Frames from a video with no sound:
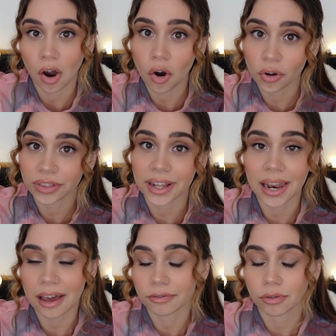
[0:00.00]
on the
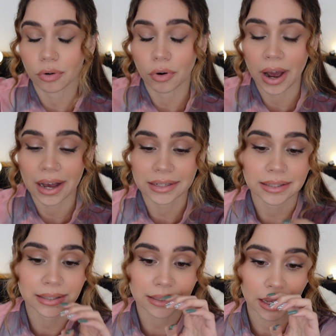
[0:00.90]
level
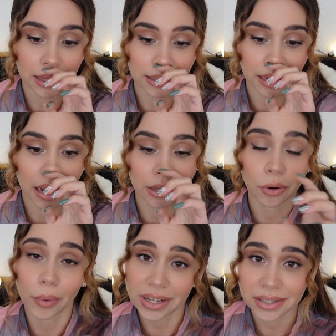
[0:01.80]
as the
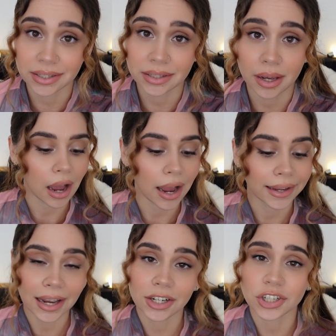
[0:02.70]
iOS. I
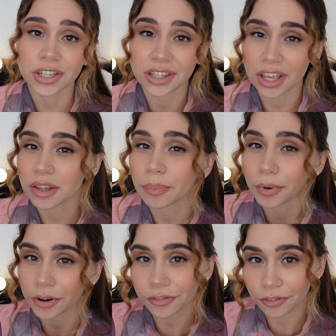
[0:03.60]
actually did
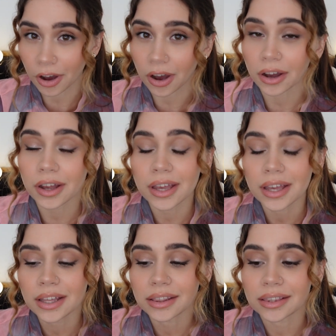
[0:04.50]
prefer
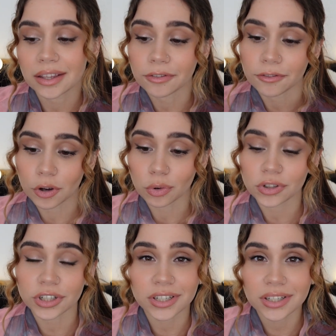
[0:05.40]
the
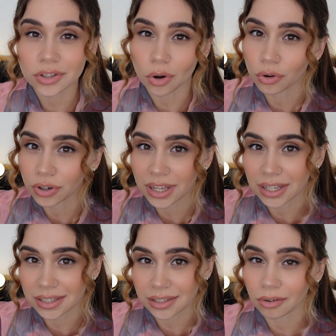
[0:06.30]
filters on
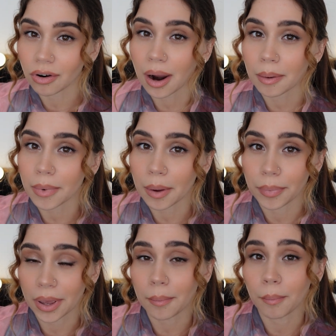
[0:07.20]
Instagram a
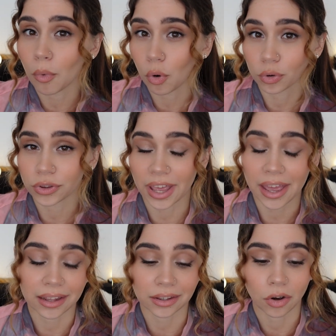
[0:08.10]
bit more
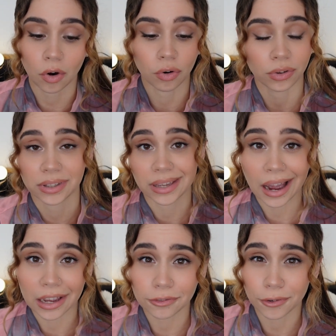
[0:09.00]
than on the
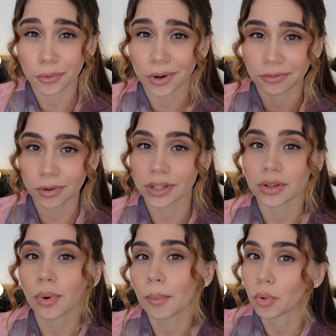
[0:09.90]
iPhone. I feel like they
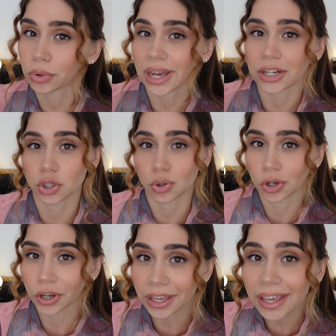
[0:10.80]
were more natural
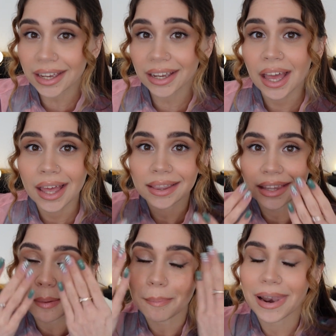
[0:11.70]
looking.
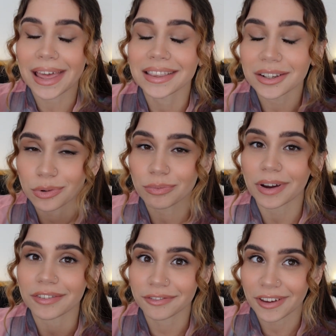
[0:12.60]
They blended with my
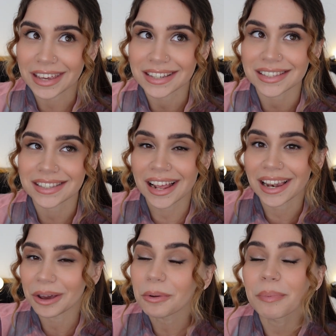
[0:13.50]
face a
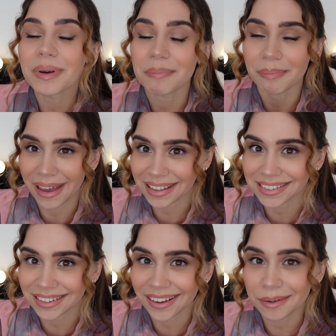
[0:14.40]
little bit
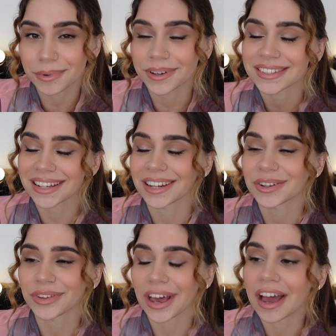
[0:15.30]
better, because I know
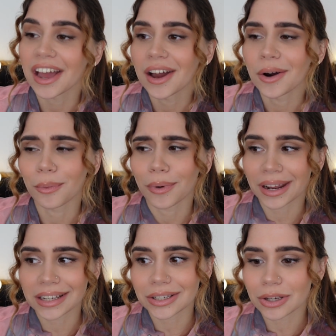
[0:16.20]
that when I
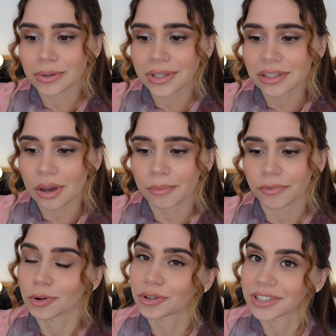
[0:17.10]
use some
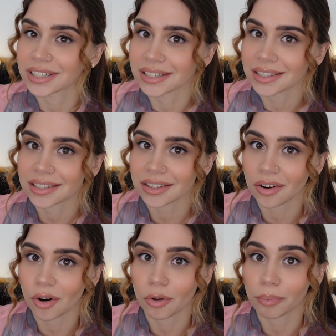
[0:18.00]
filters
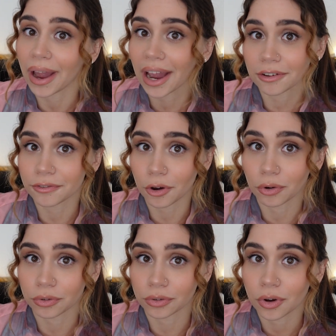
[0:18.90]
on my
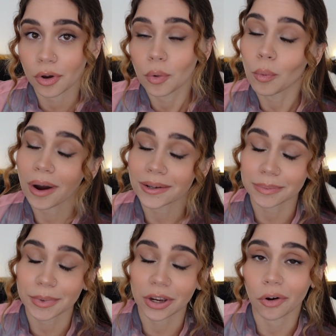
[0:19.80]
iPhone
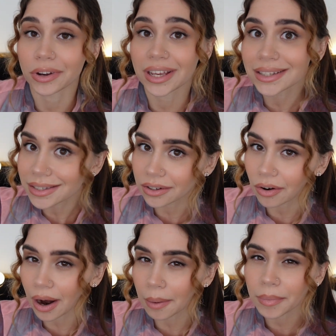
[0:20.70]
whilst being on
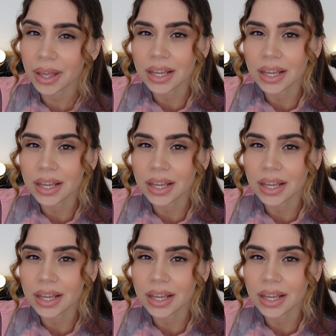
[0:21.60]
Instagram,